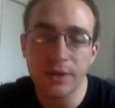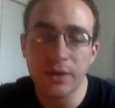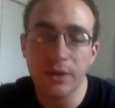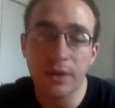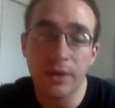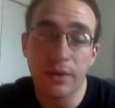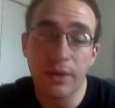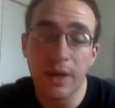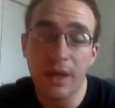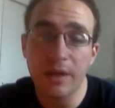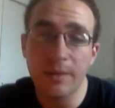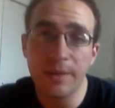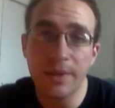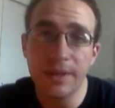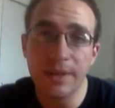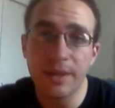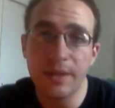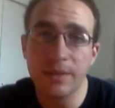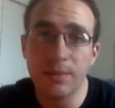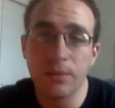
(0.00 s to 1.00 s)
So the
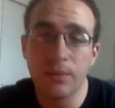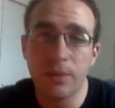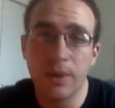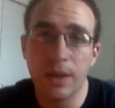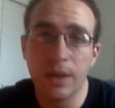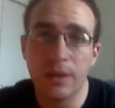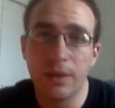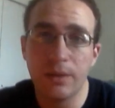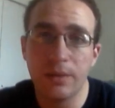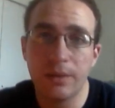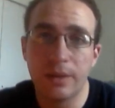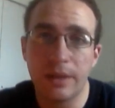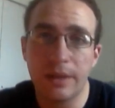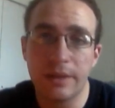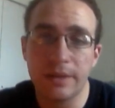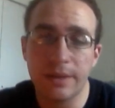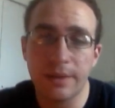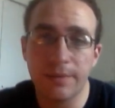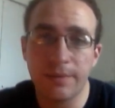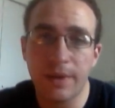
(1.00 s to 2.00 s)
thalamus is where
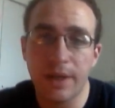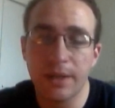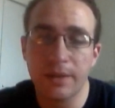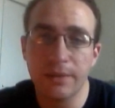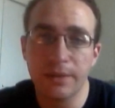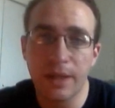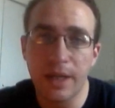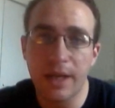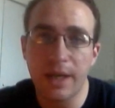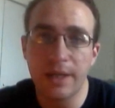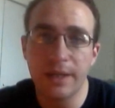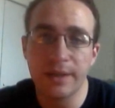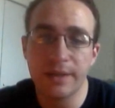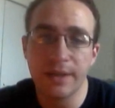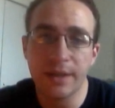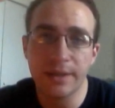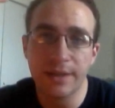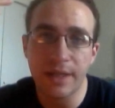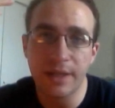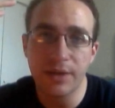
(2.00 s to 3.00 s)
it's the final guy that
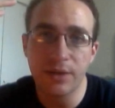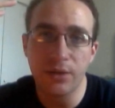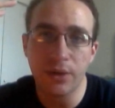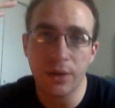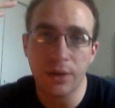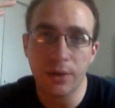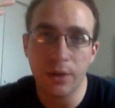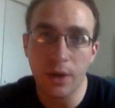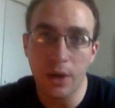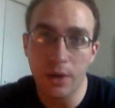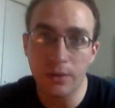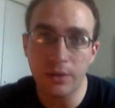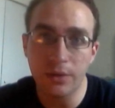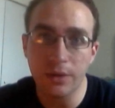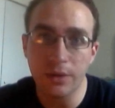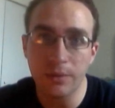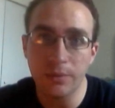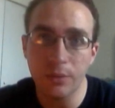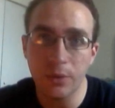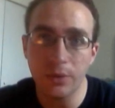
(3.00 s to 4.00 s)
says, yes, you can go, you
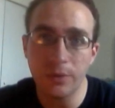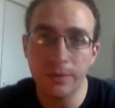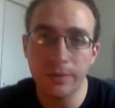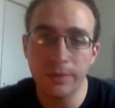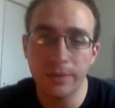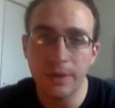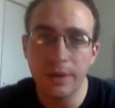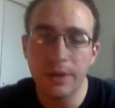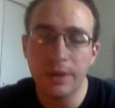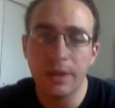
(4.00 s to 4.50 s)
can move,